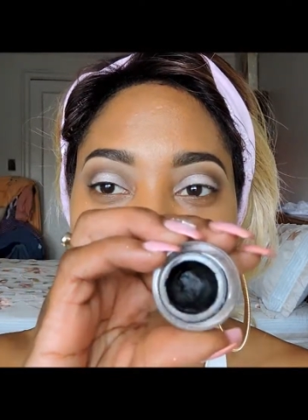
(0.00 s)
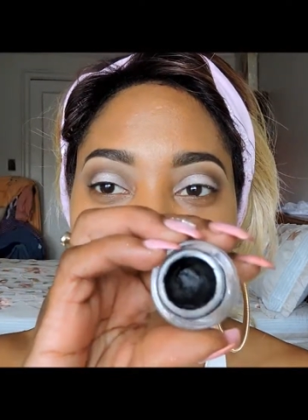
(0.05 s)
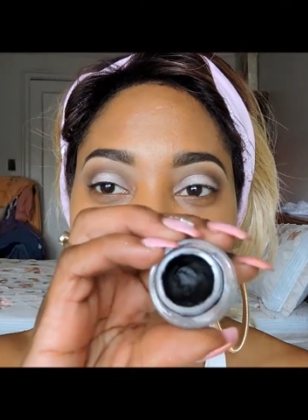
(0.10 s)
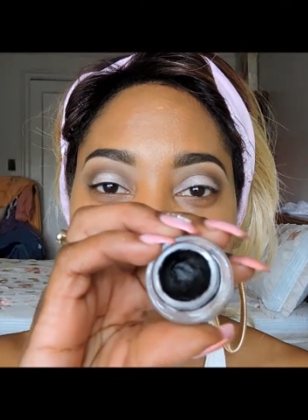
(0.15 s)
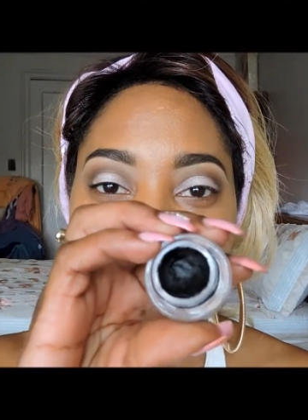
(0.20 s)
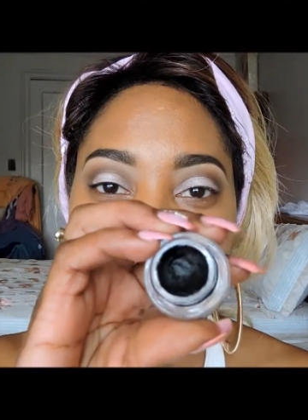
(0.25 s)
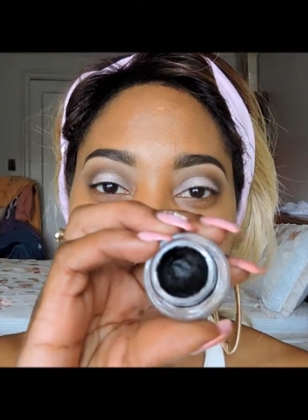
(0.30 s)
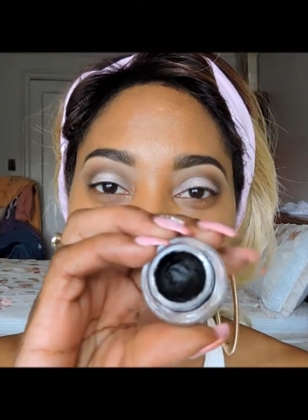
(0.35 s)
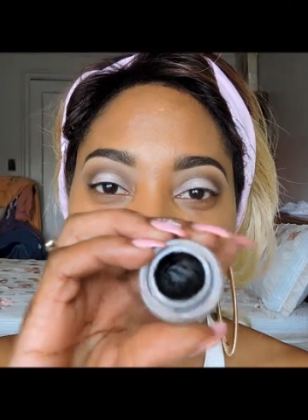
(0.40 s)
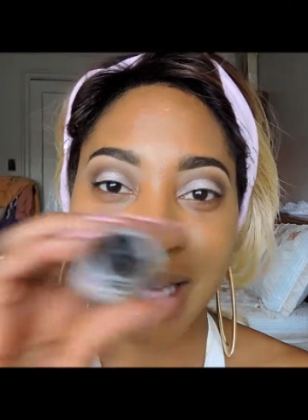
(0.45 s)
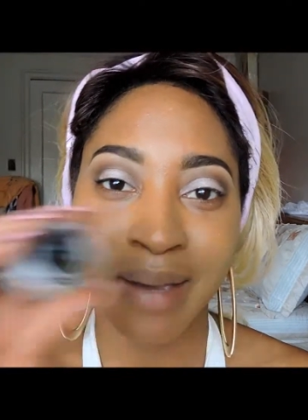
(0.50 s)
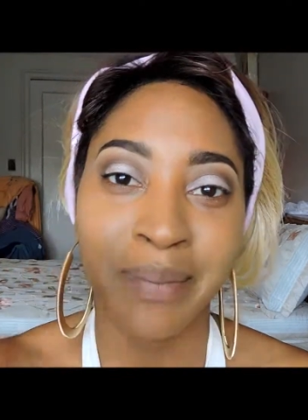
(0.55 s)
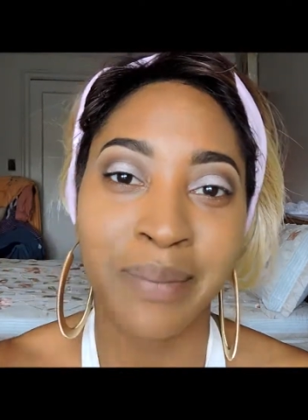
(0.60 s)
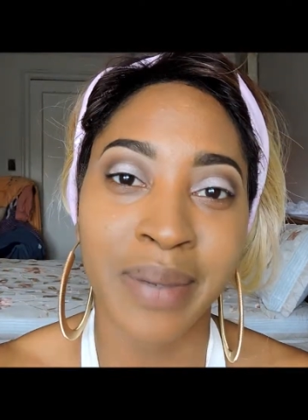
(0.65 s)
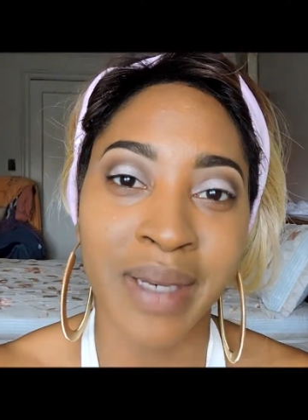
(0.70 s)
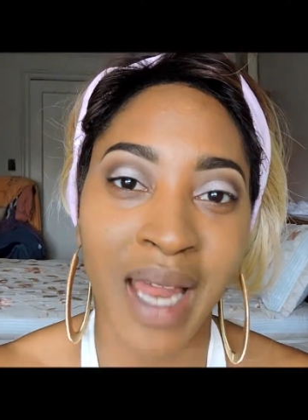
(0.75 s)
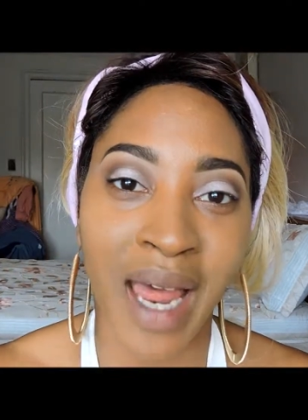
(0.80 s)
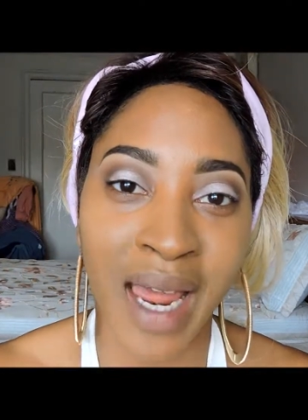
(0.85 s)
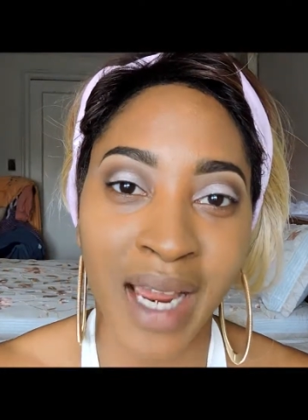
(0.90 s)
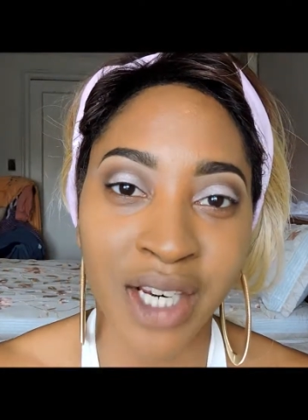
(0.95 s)
my
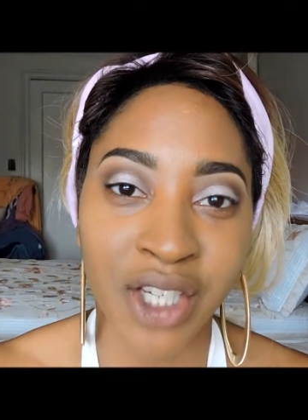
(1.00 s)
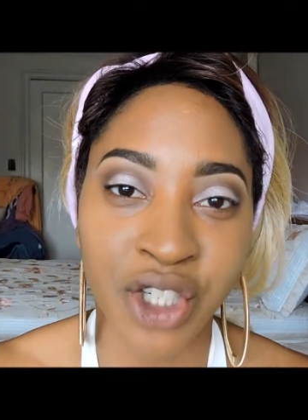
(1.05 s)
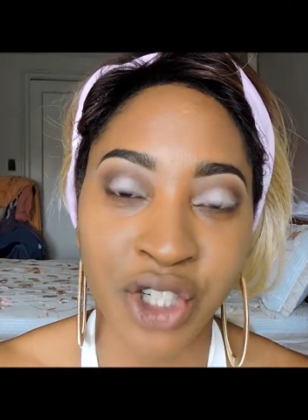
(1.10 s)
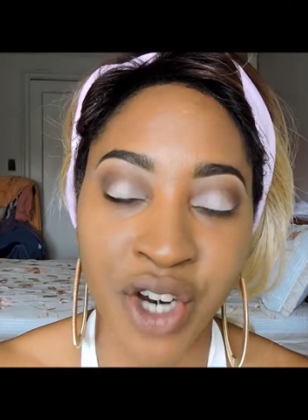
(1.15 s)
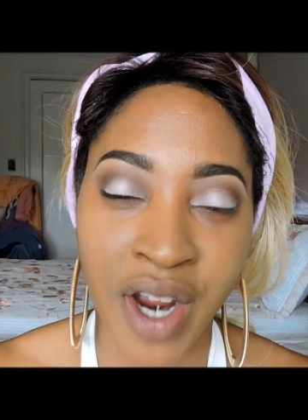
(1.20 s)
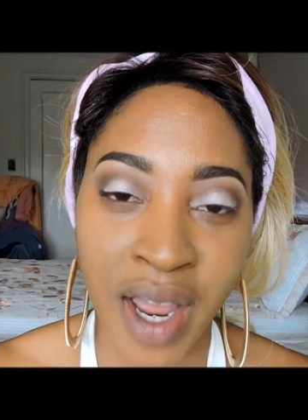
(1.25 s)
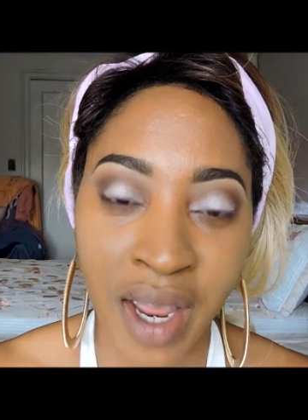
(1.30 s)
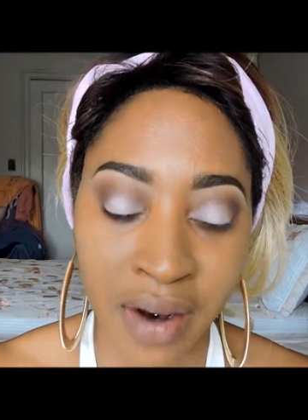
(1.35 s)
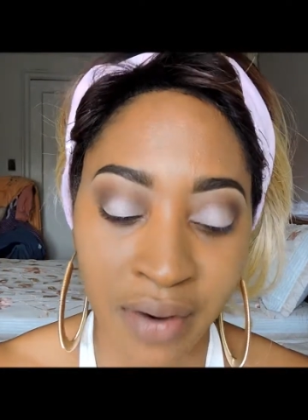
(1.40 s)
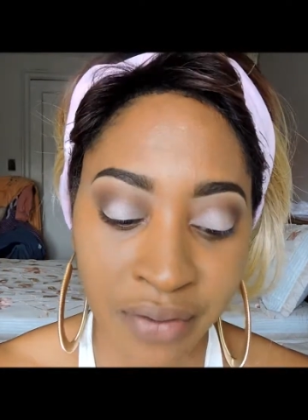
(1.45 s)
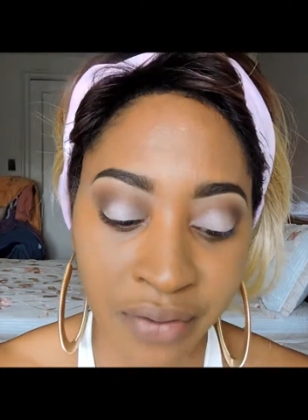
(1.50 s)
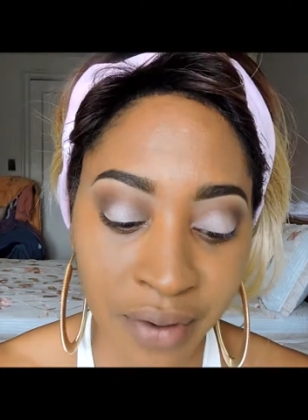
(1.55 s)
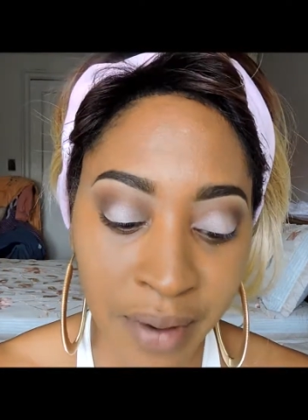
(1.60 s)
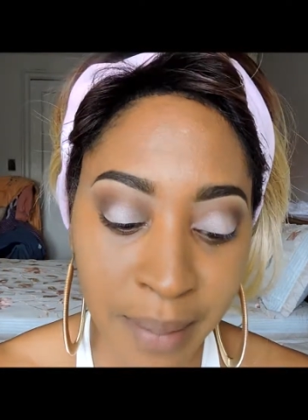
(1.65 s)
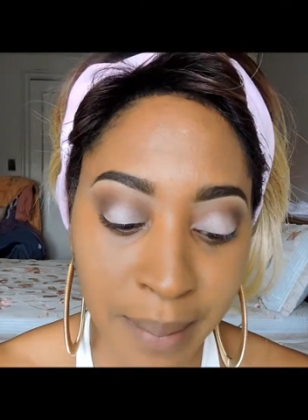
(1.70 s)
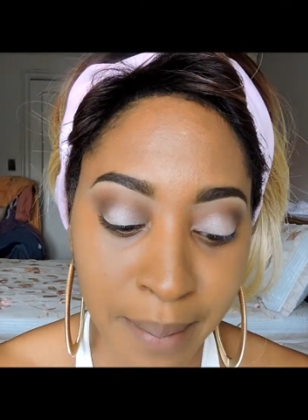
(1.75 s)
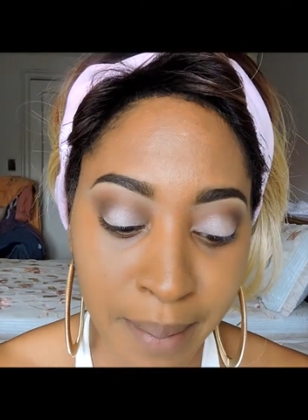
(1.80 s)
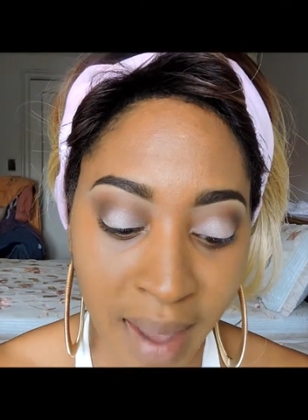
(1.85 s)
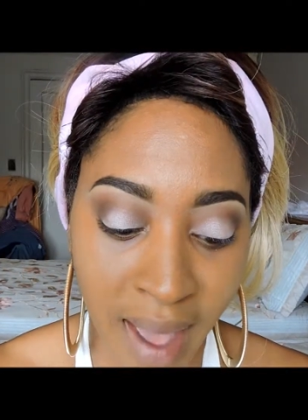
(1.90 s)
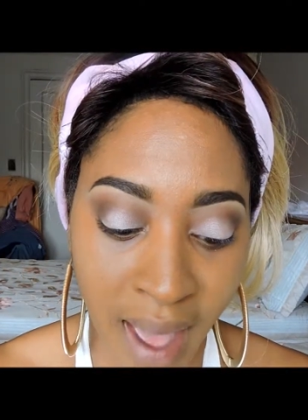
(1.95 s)
Black Track from